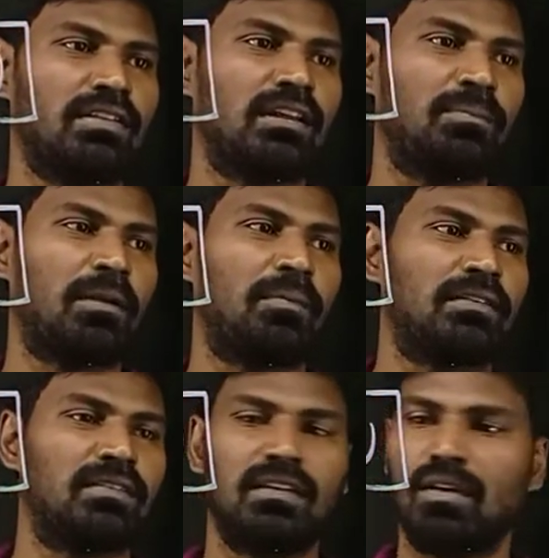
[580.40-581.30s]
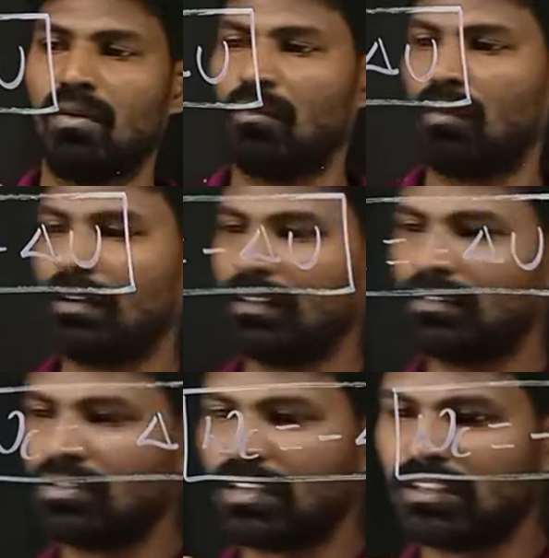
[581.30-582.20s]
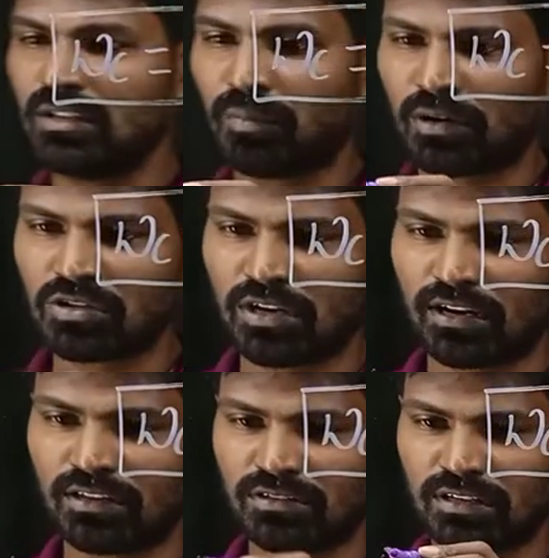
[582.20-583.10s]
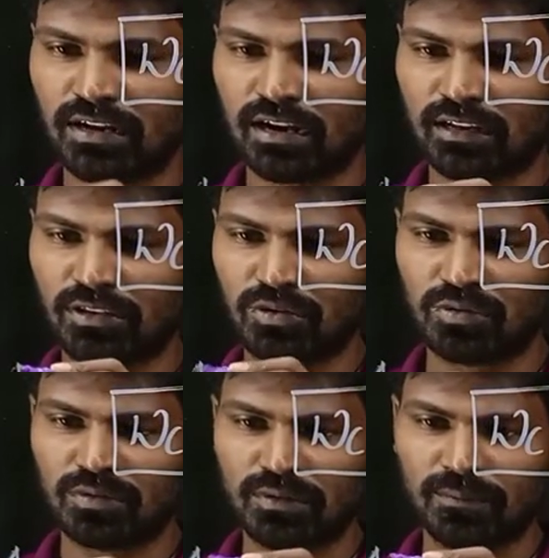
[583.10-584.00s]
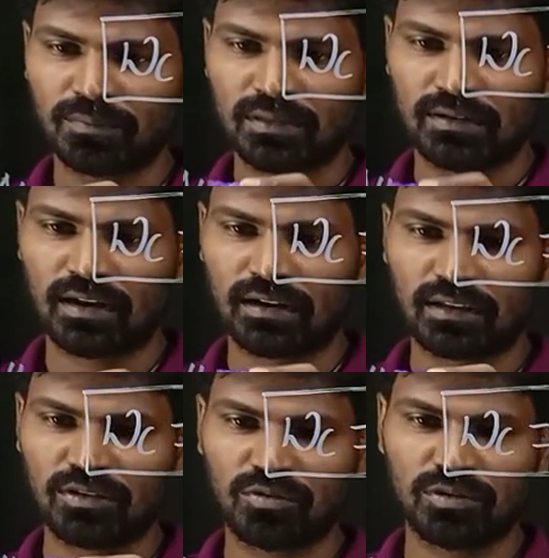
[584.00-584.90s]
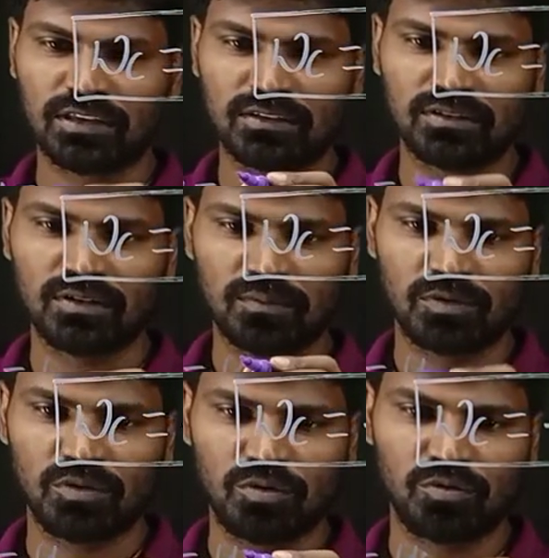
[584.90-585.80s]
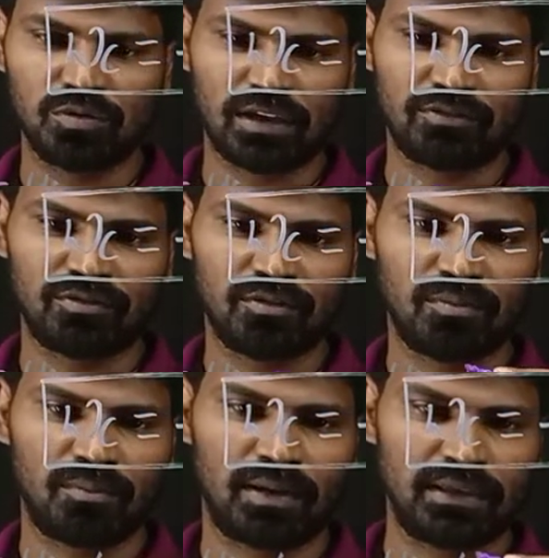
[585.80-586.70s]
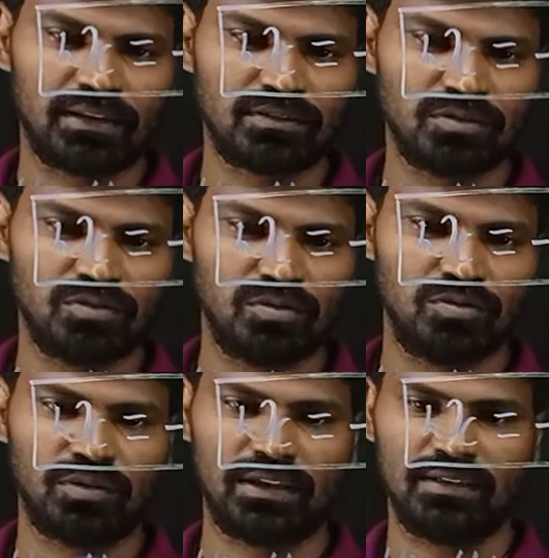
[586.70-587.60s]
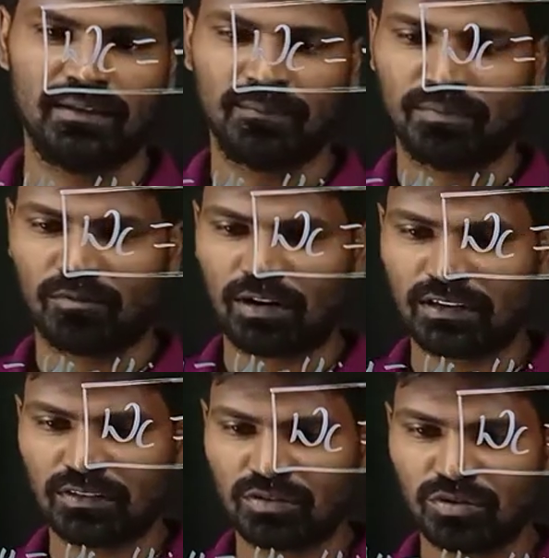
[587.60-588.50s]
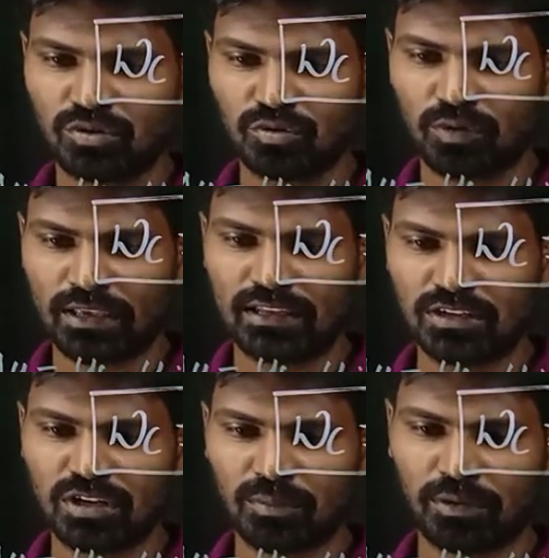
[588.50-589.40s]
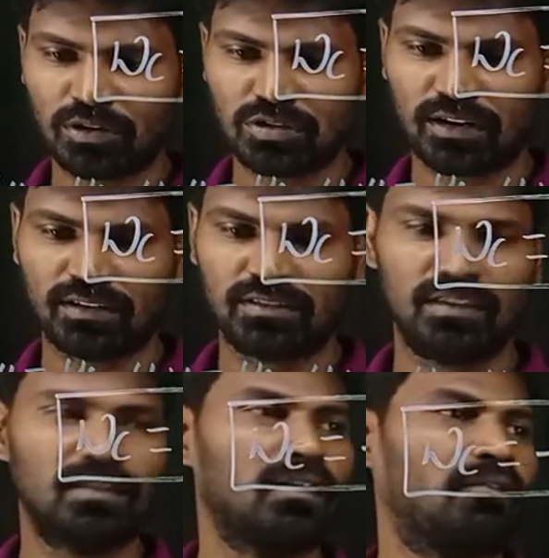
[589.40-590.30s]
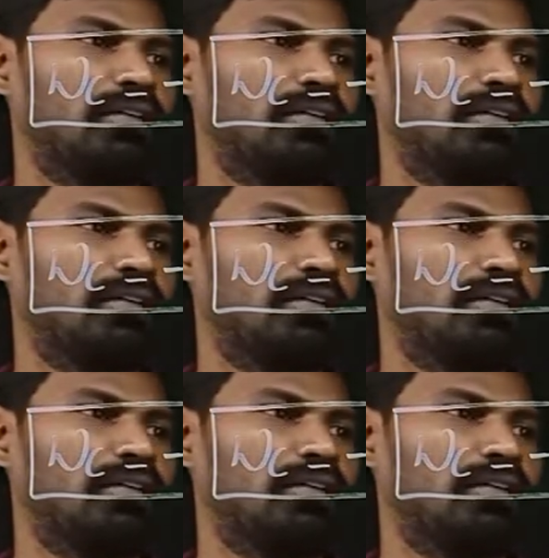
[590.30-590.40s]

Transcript: For that purpose, what is the change in potential energy? Delta U. Delta U is uf minus ui. What is ui? Initial potential energy.